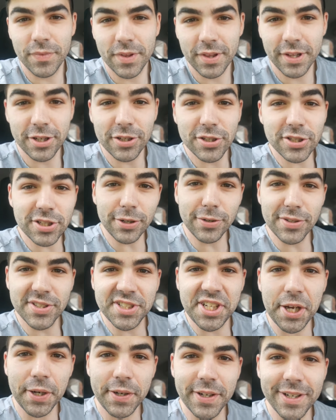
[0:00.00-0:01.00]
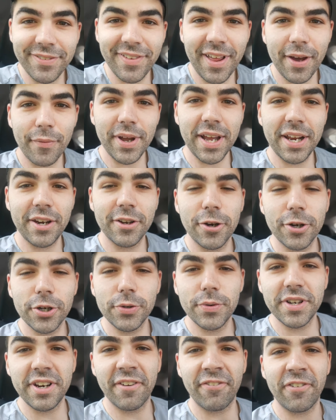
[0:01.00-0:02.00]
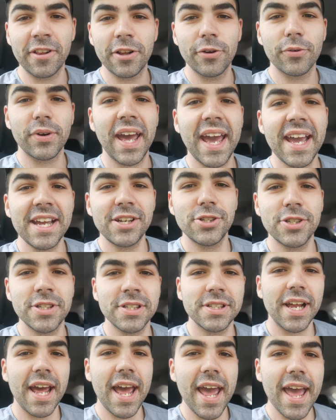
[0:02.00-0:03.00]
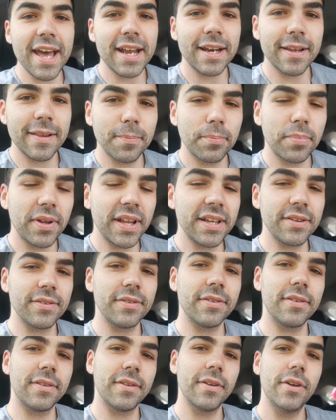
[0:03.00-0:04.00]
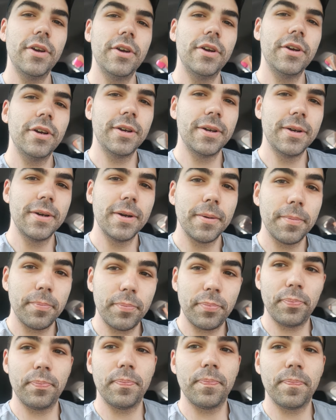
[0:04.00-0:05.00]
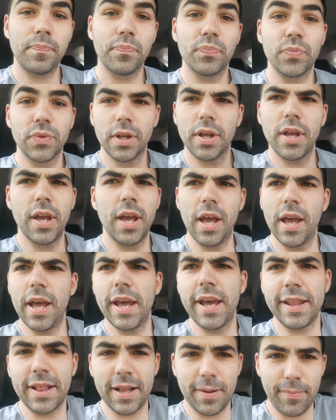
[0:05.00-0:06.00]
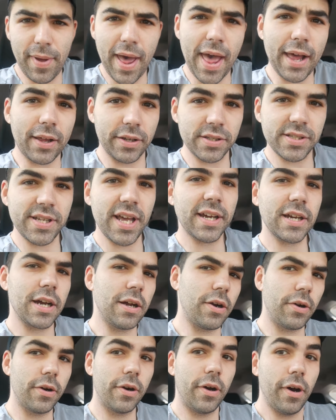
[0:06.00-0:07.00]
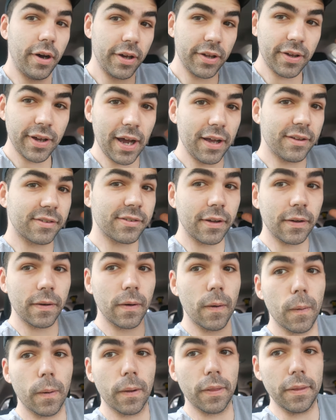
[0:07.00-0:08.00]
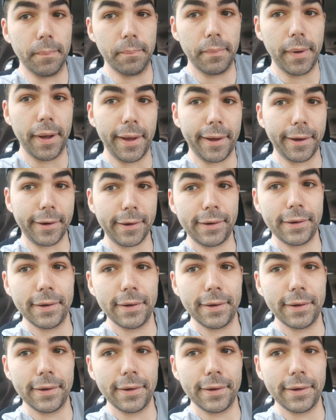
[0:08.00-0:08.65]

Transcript: They're so secretive that we had to go to a different location at the place. Behind the back of the. guy. In the back, I take out. Oh, you guys can go to the back.